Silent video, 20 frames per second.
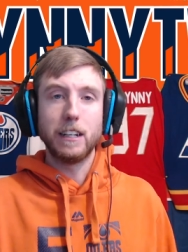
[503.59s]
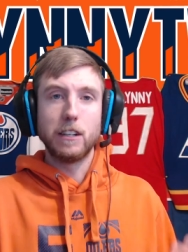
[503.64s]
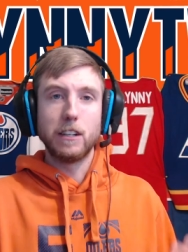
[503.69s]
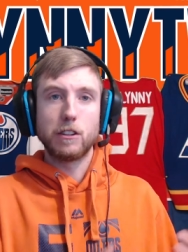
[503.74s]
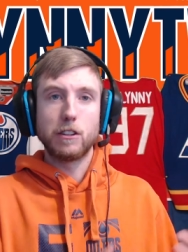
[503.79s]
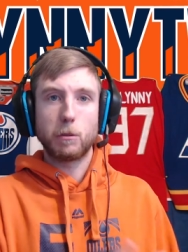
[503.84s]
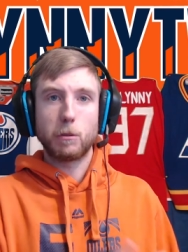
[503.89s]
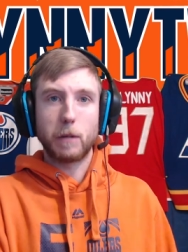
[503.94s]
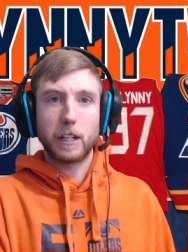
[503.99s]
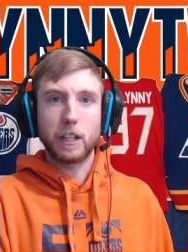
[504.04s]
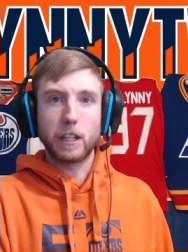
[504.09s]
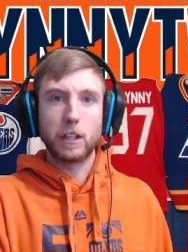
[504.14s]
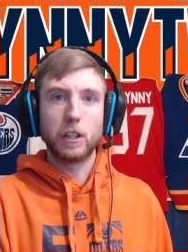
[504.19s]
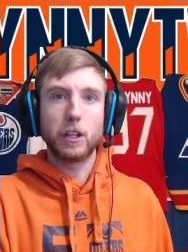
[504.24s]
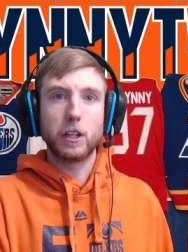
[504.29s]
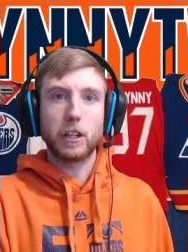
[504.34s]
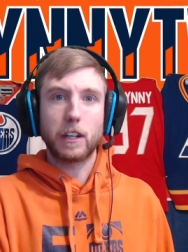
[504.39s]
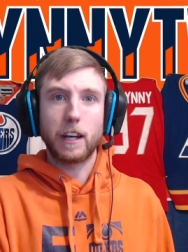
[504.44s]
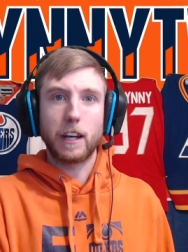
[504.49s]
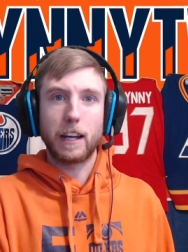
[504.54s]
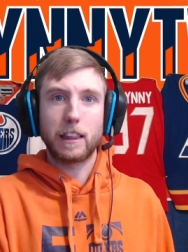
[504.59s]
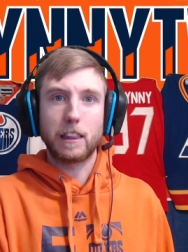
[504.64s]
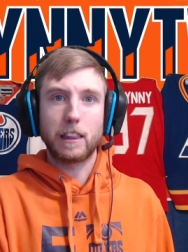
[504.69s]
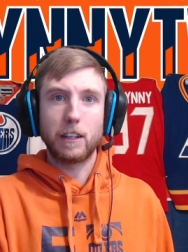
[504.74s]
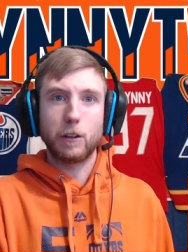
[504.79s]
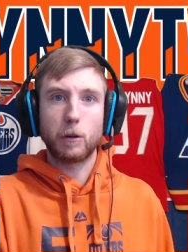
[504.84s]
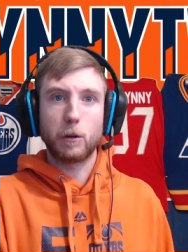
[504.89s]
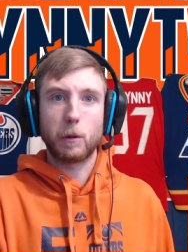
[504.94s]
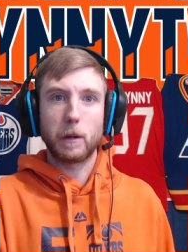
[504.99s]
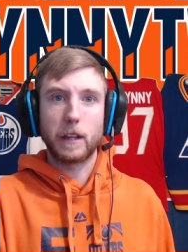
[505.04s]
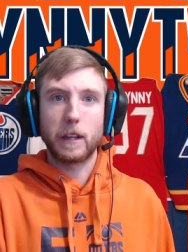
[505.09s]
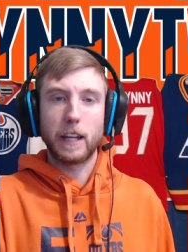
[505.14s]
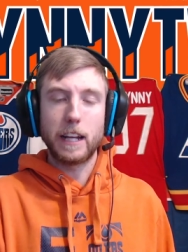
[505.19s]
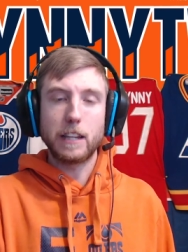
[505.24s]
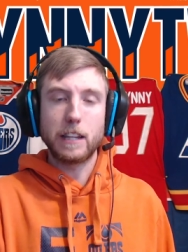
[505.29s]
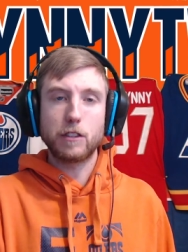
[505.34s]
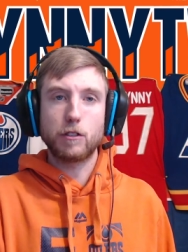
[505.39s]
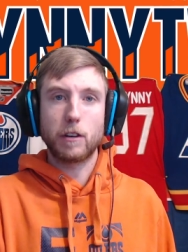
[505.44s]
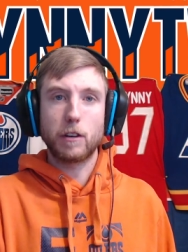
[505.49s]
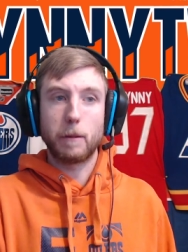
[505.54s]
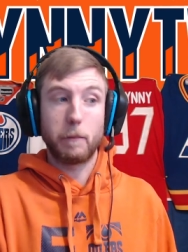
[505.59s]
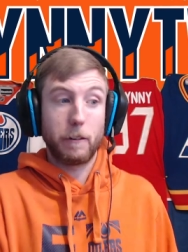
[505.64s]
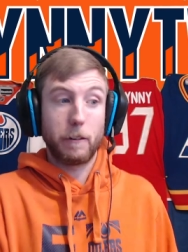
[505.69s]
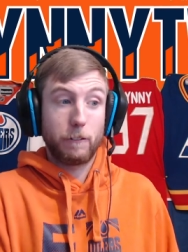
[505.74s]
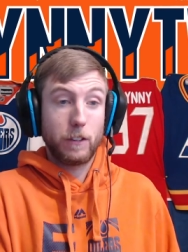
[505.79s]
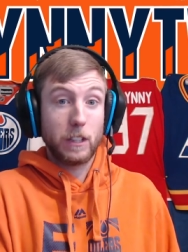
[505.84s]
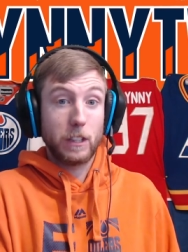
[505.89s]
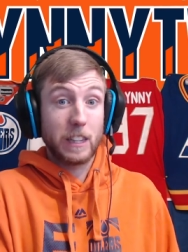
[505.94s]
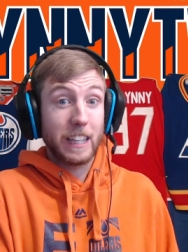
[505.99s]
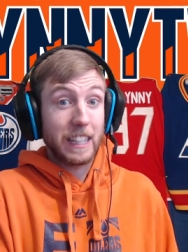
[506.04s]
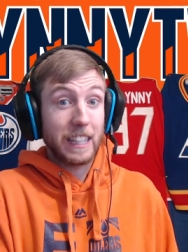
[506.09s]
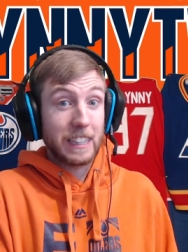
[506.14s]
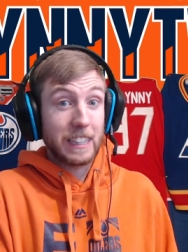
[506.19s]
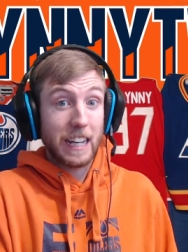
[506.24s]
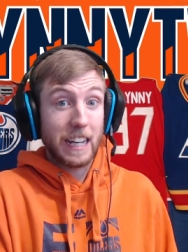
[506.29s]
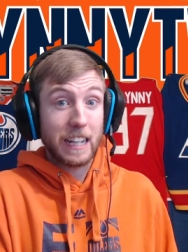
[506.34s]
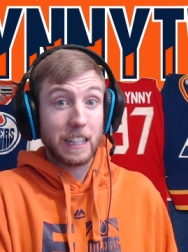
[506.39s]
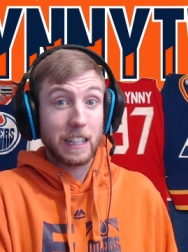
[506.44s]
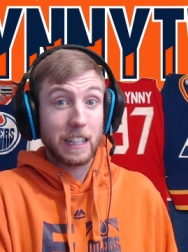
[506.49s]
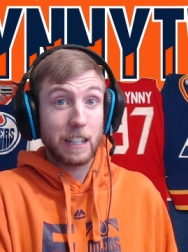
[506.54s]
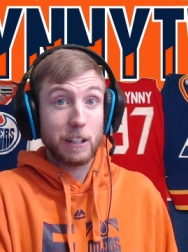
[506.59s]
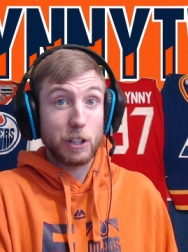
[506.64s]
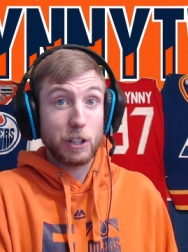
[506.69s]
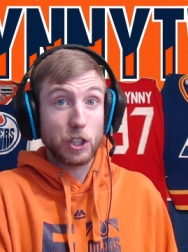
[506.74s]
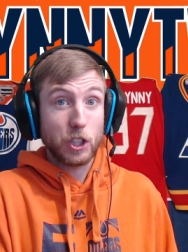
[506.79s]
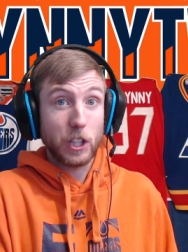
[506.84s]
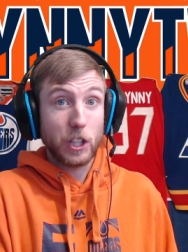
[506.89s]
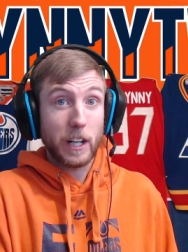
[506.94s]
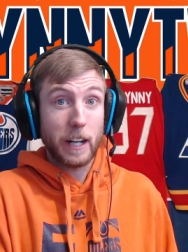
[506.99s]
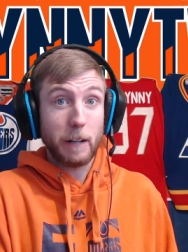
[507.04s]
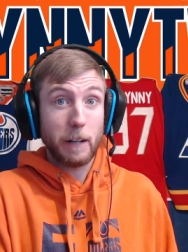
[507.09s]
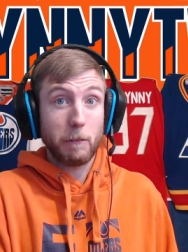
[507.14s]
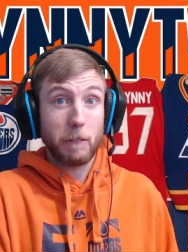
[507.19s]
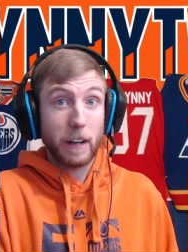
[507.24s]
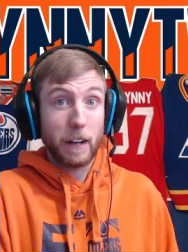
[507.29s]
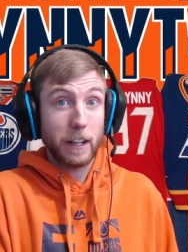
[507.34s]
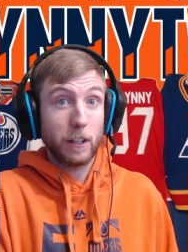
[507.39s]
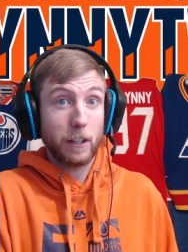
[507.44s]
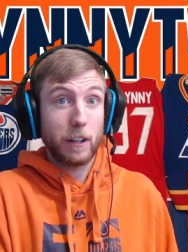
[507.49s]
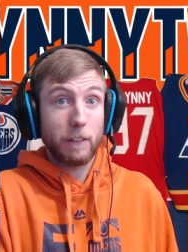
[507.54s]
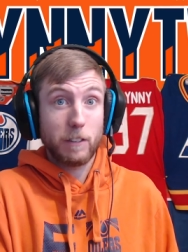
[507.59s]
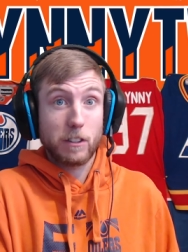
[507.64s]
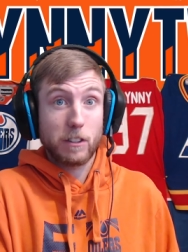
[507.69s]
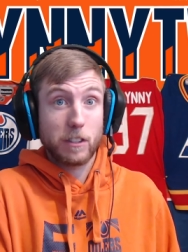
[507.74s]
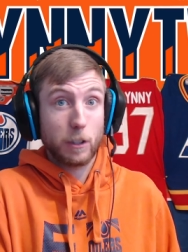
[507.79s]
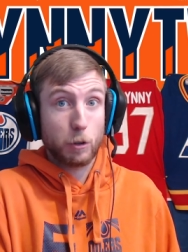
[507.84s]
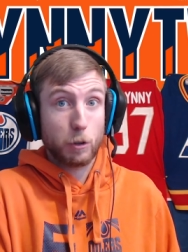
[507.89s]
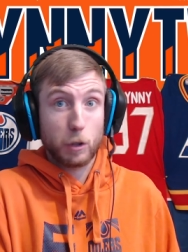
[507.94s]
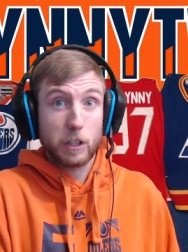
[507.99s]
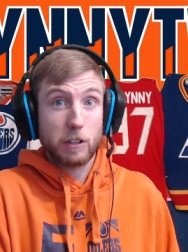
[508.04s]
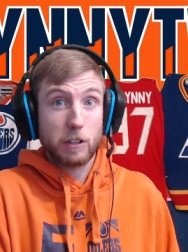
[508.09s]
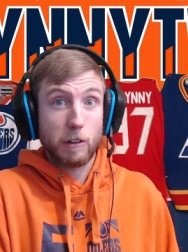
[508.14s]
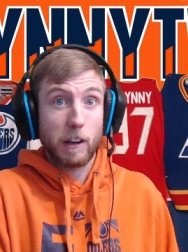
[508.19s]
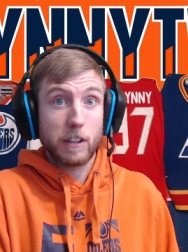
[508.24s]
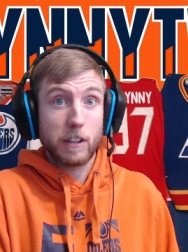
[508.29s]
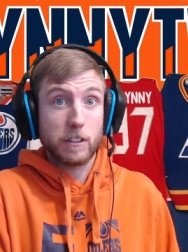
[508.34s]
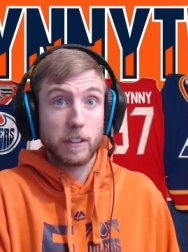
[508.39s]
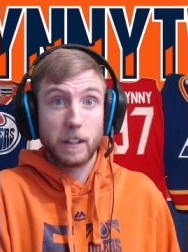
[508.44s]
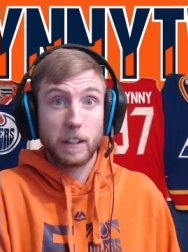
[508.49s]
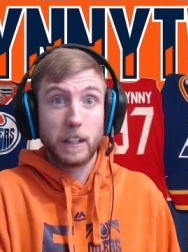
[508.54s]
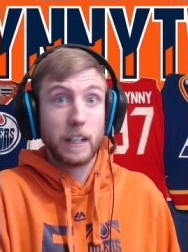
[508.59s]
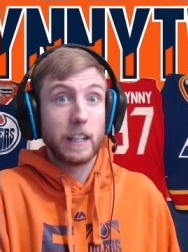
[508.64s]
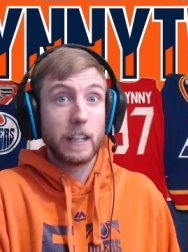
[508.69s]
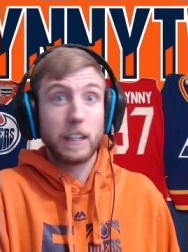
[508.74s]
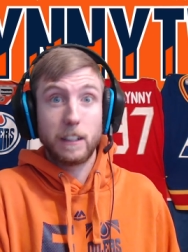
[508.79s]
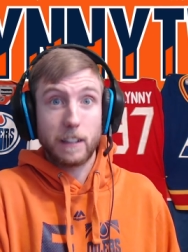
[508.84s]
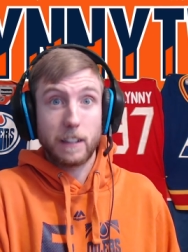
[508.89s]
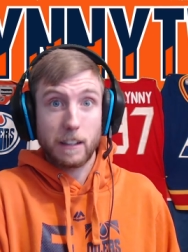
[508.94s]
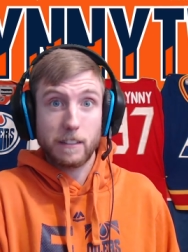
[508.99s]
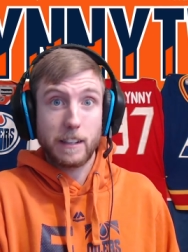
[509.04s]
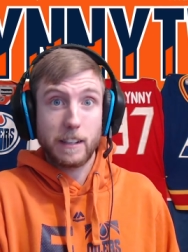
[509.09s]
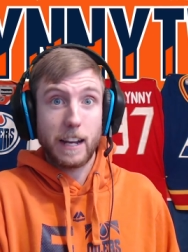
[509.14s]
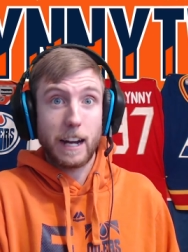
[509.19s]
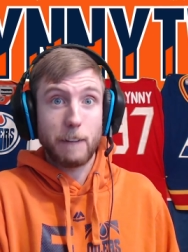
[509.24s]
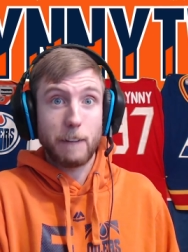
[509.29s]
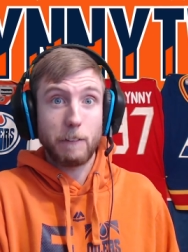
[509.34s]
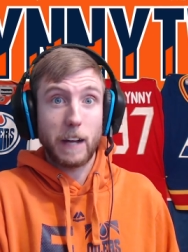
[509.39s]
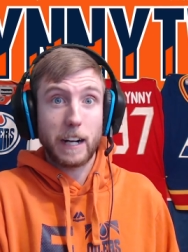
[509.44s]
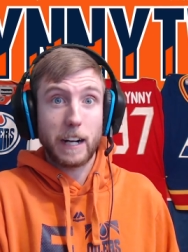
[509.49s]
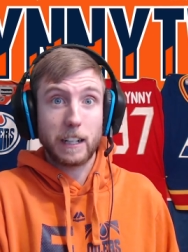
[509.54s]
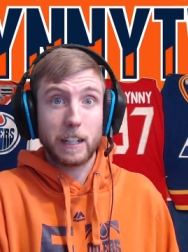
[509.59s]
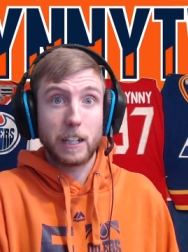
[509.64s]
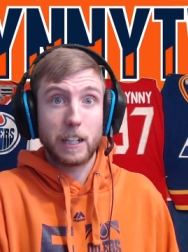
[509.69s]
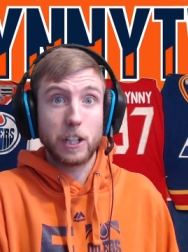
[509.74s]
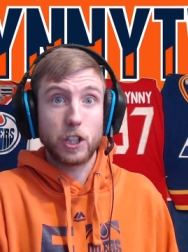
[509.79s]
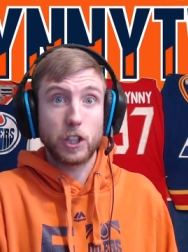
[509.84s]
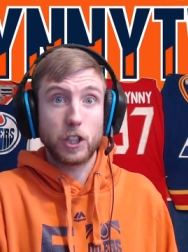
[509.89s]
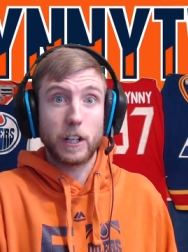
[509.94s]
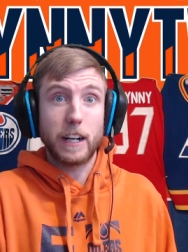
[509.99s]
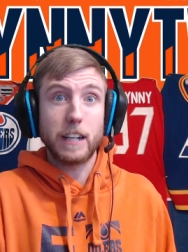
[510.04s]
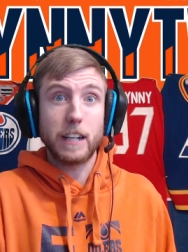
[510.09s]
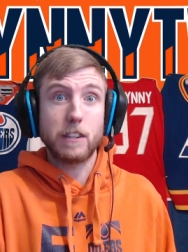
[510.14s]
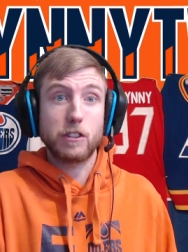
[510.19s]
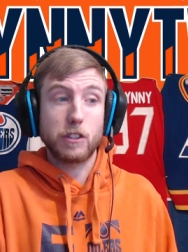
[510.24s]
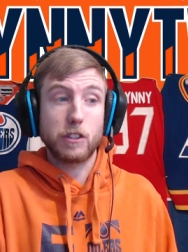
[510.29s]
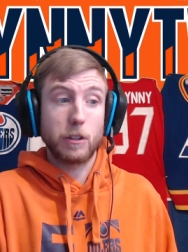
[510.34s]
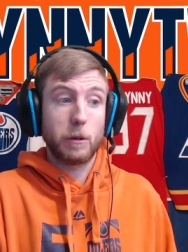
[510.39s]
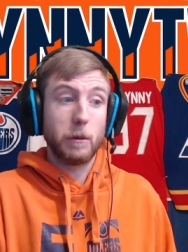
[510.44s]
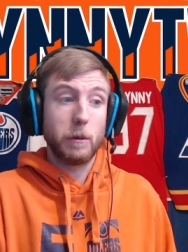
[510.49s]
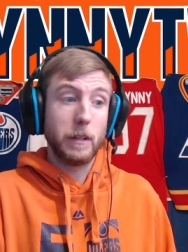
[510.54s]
So when you look at Theodor Lennstrom, if you'd like that kind of shot, right, obviously Chris Russell doesn't have that kind of shot, so